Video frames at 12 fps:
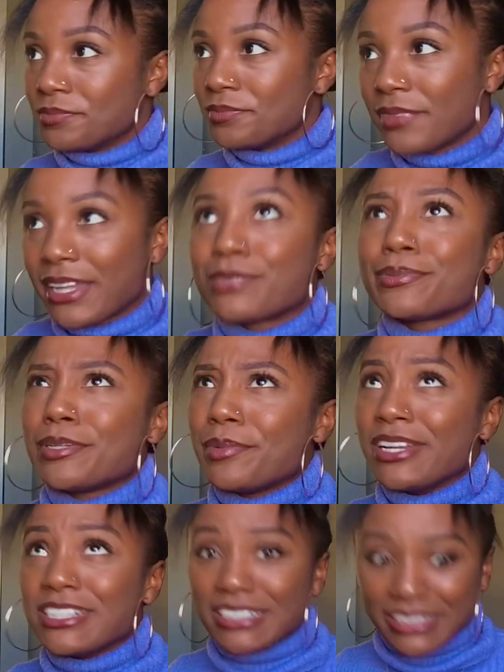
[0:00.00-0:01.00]
That's pretty
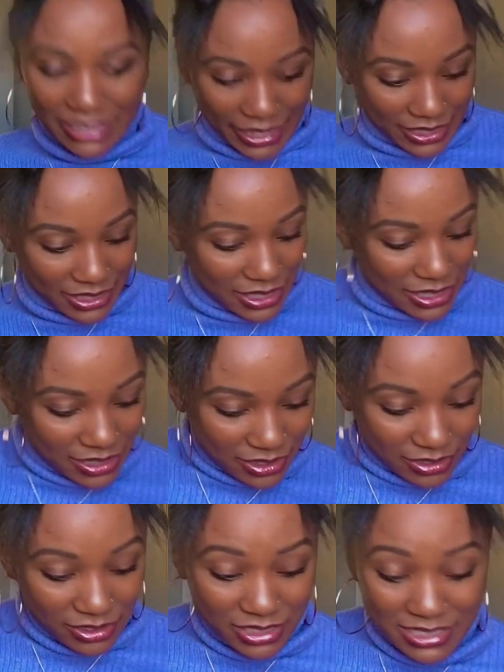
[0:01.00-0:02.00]
much it. Like
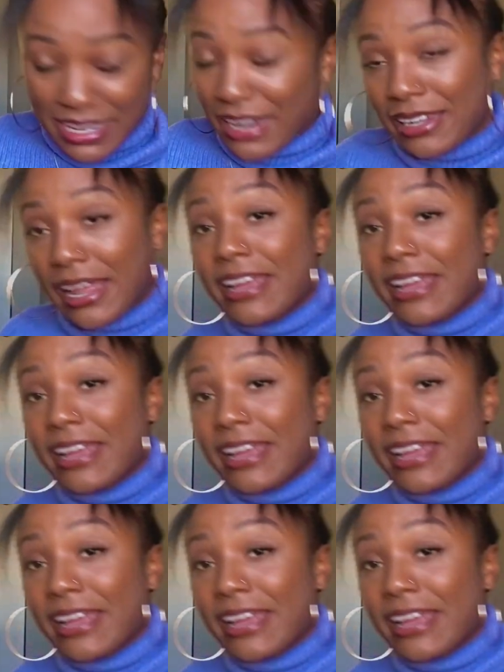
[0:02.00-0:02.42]
it's not a lot.